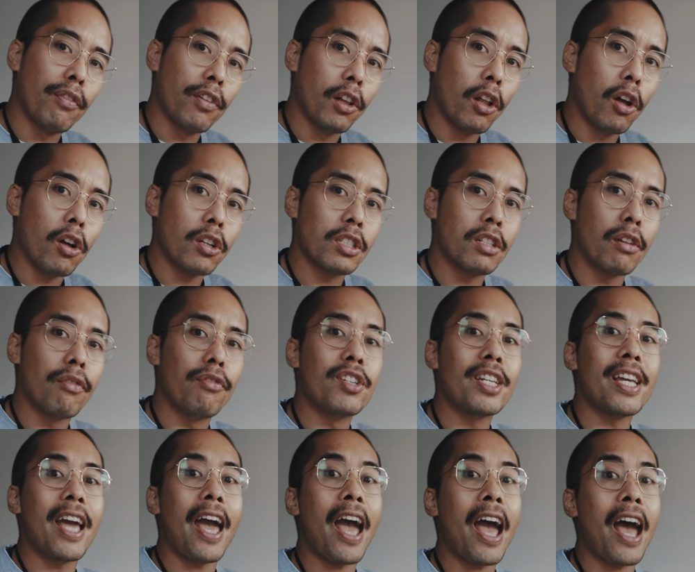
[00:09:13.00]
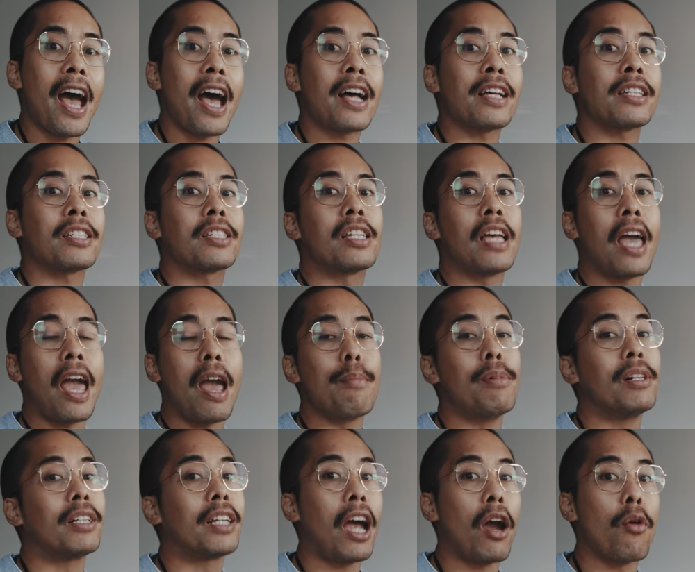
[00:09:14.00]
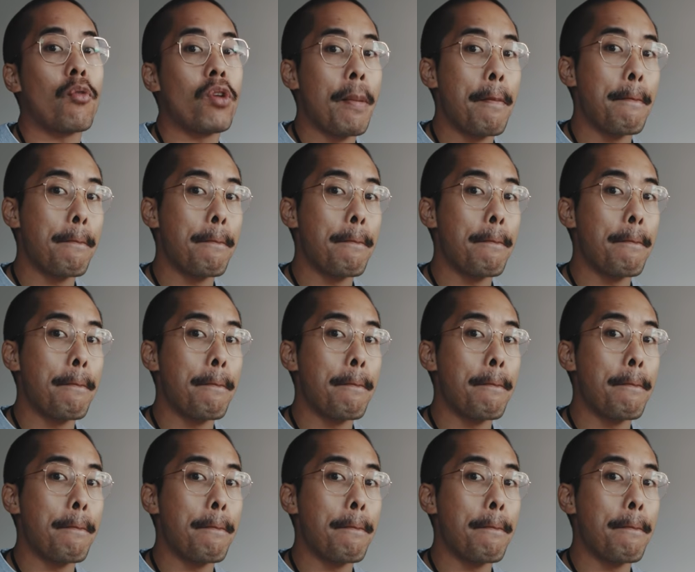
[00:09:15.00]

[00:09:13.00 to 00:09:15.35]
philosophy as the Orbitkey